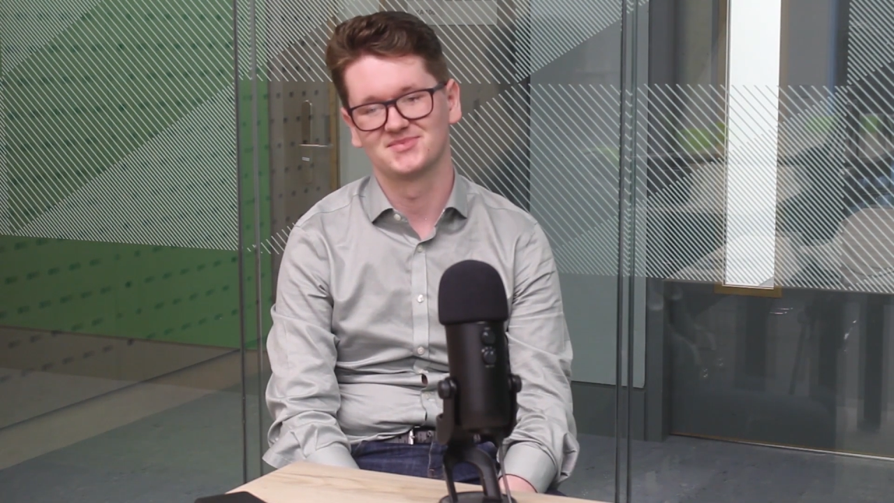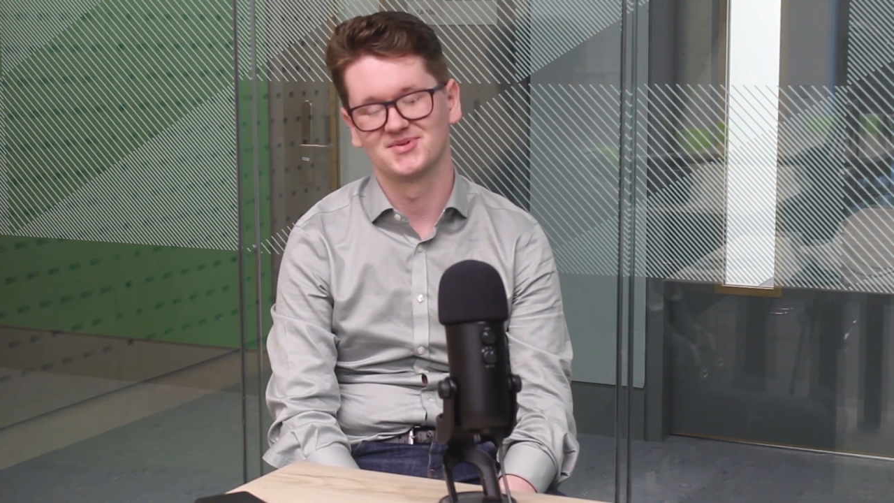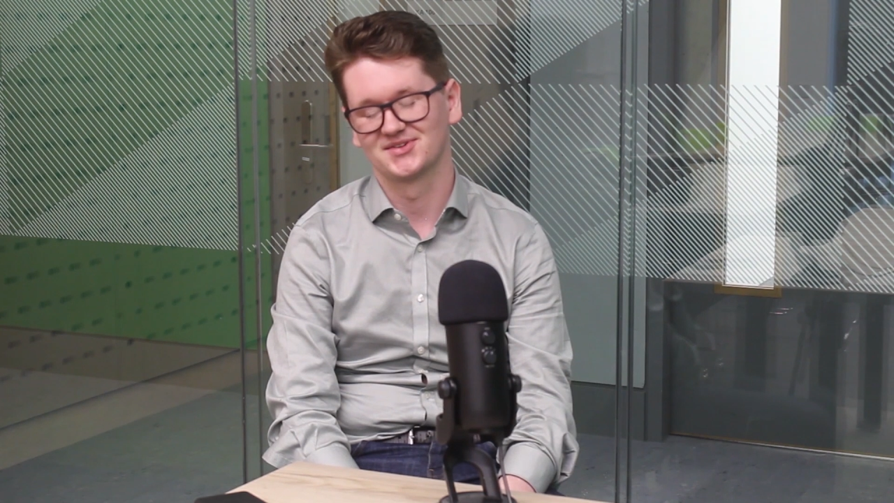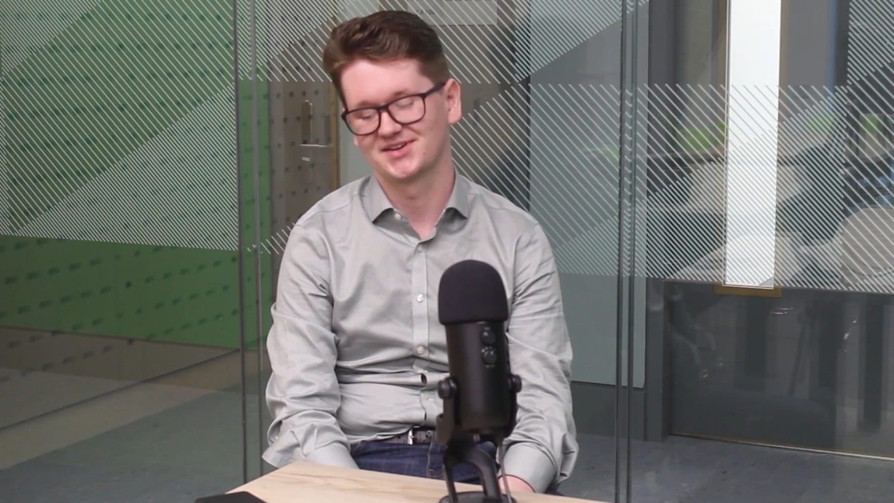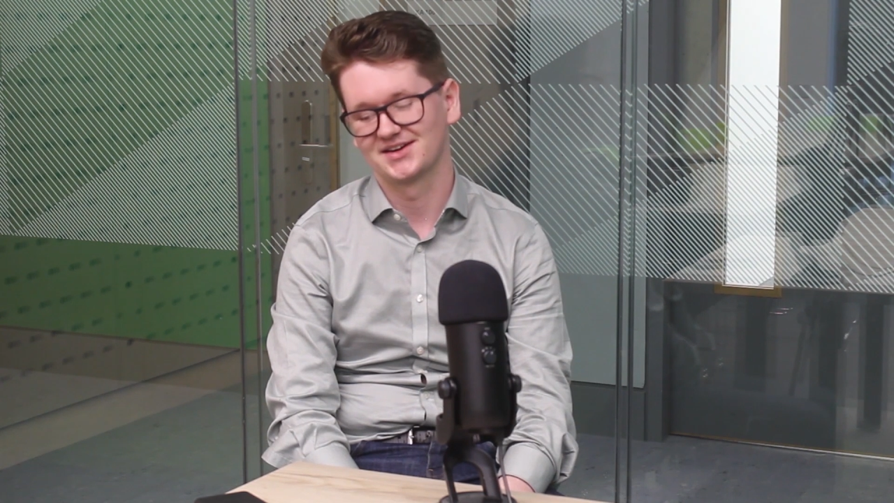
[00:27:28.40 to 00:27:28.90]

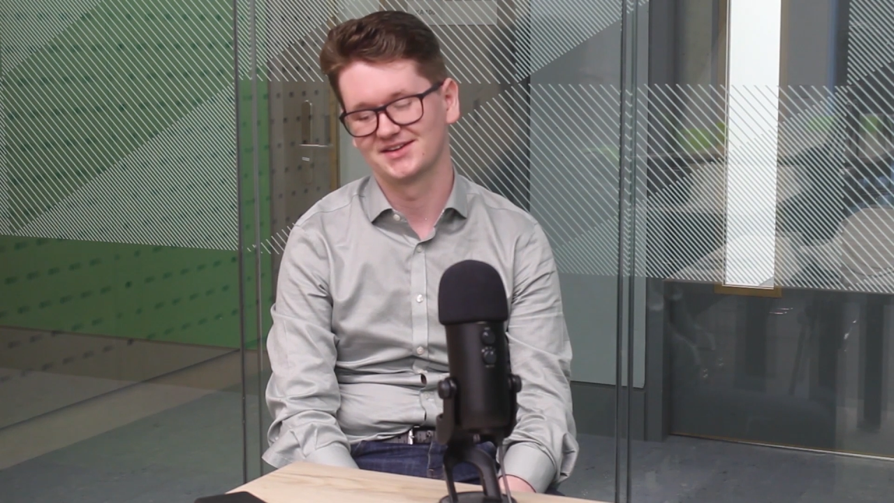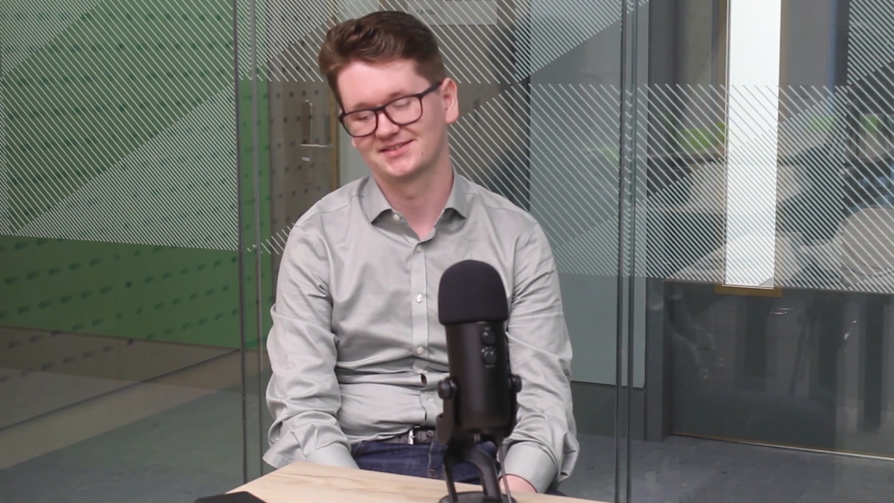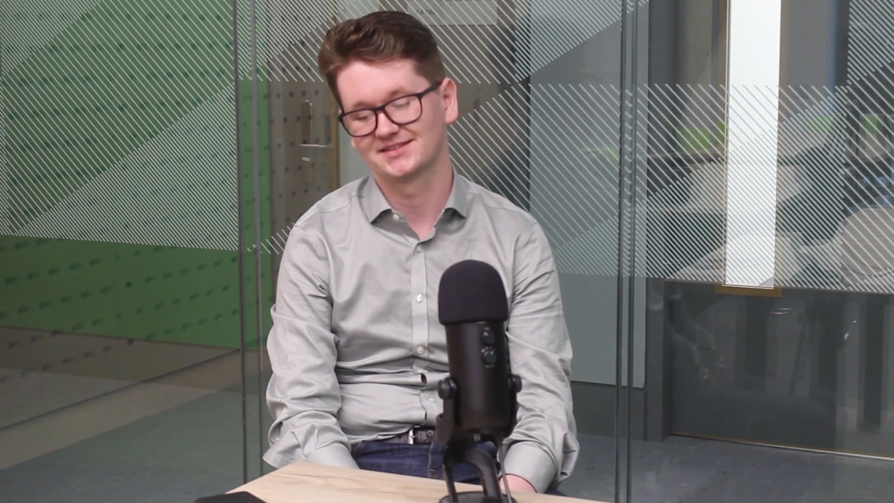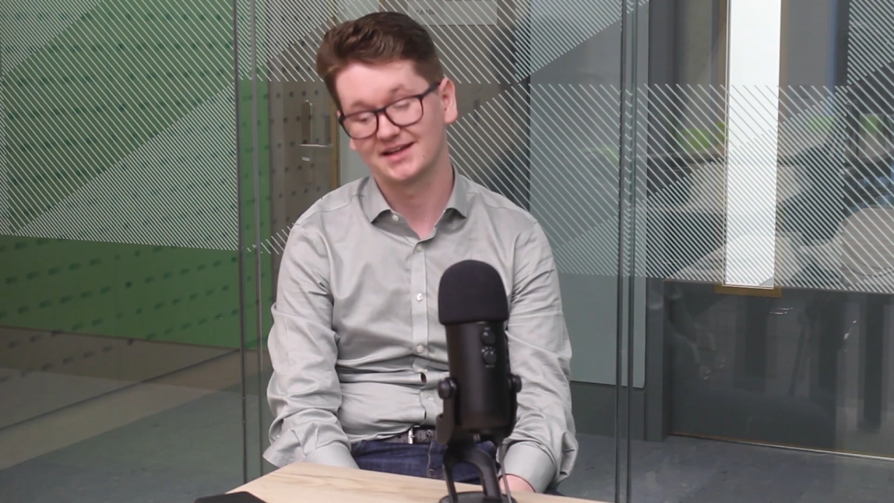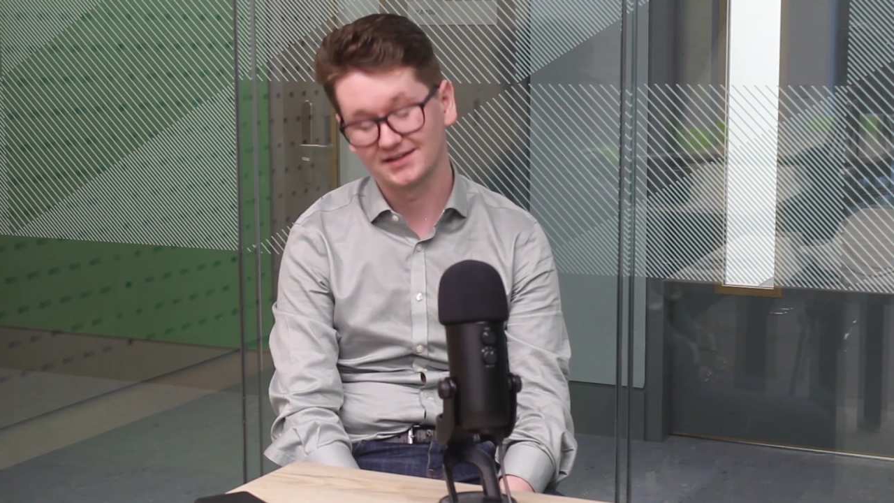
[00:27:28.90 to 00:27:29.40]
but
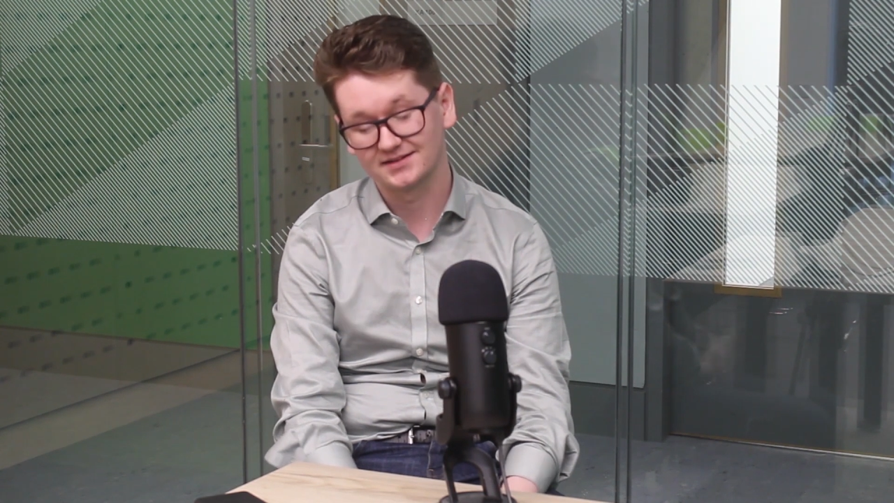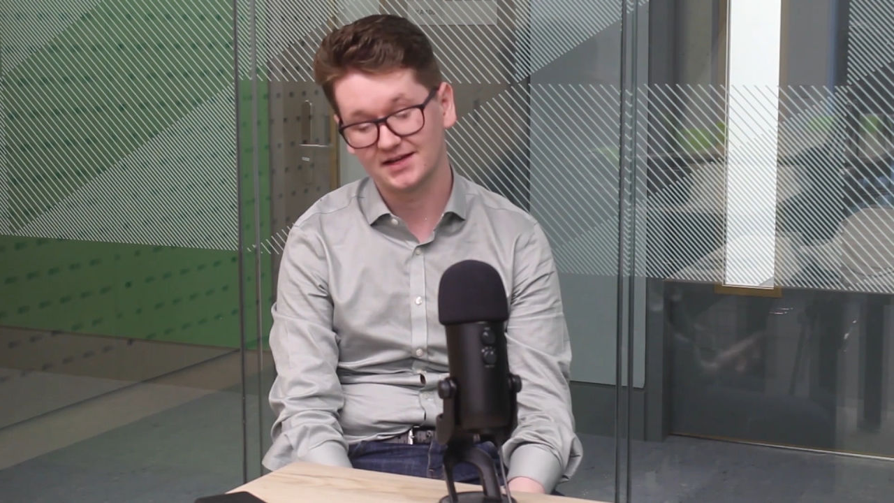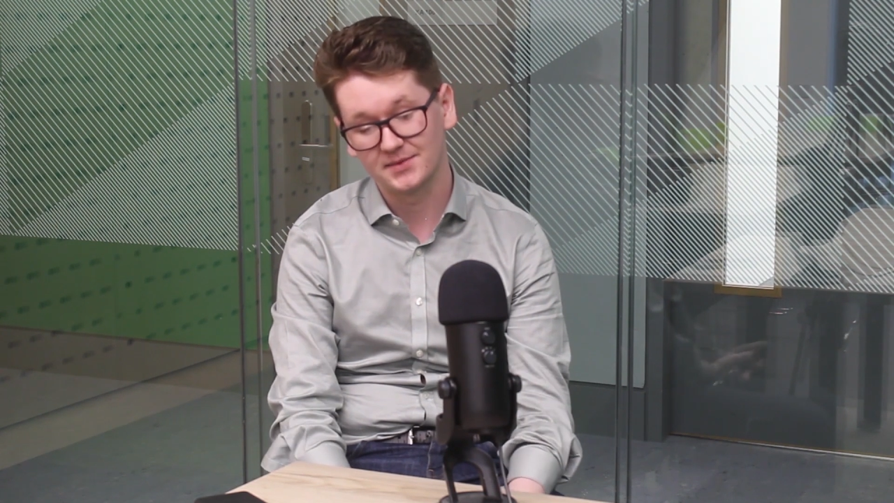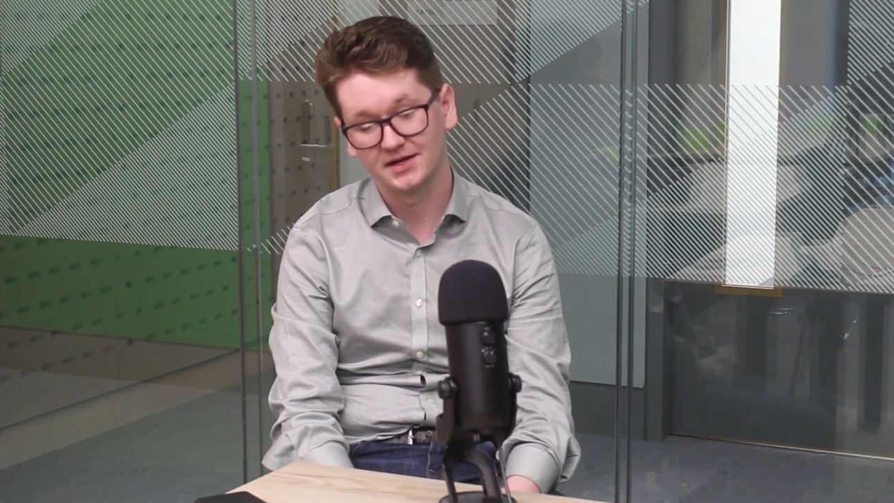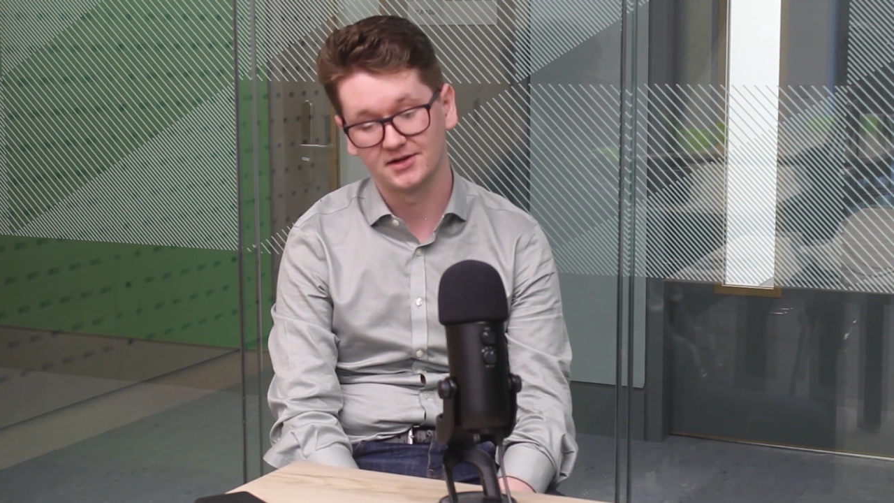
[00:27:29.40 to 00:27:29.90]

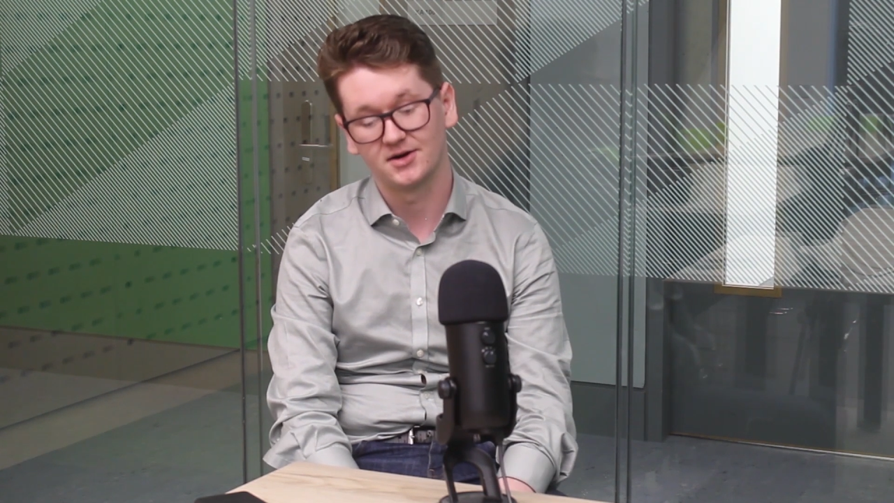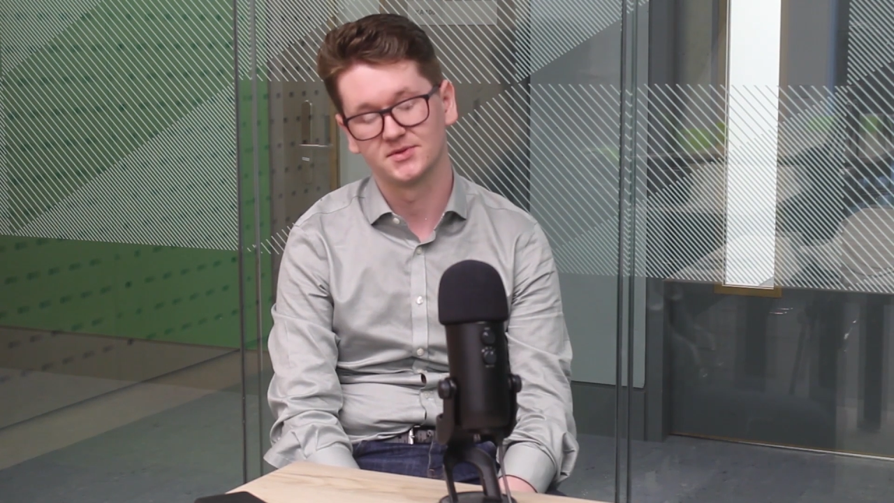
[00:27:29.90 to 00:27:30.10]
they made